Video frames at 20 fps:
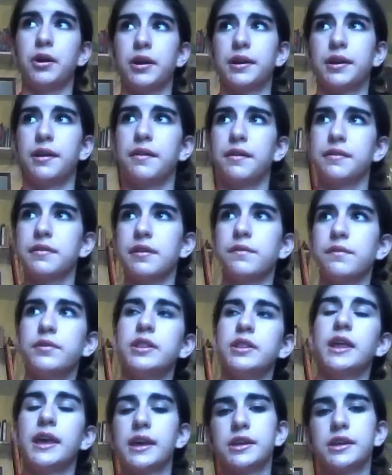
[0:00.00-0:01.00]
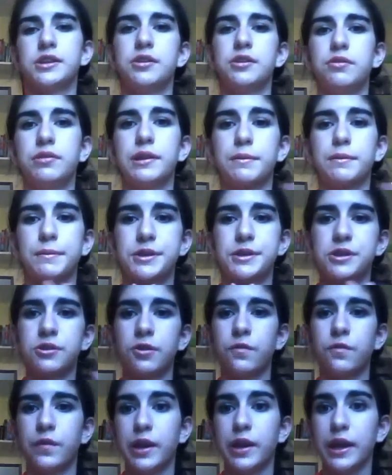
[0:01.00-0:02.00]
and I also have a link to the original
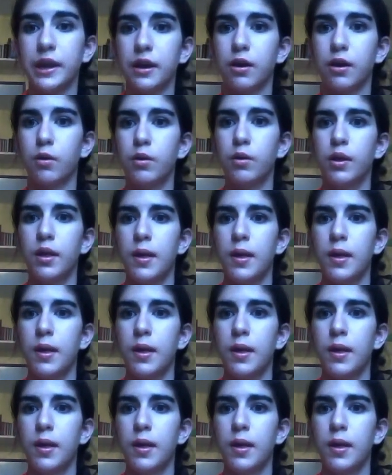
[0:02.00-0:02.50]
video